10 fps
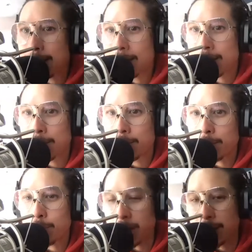the
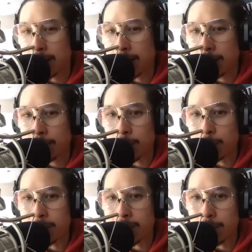game play the game
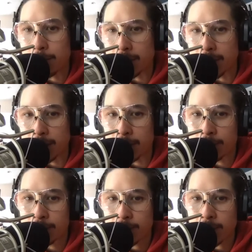don't become the
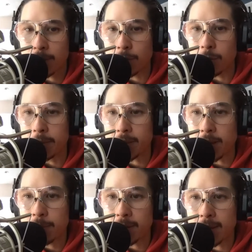game hmm. and when you
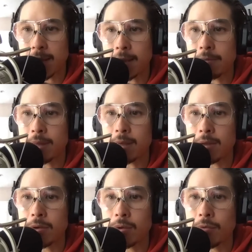become the game
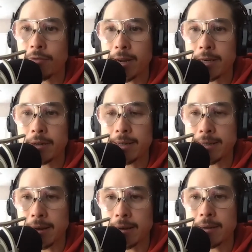then you find your
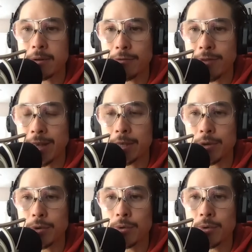identity and your
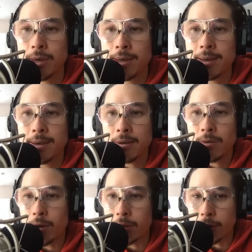value
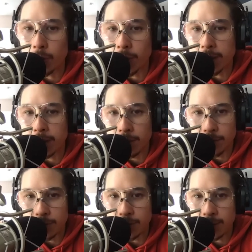whether you're winning or
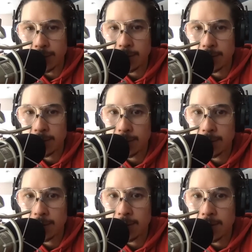losing hmm.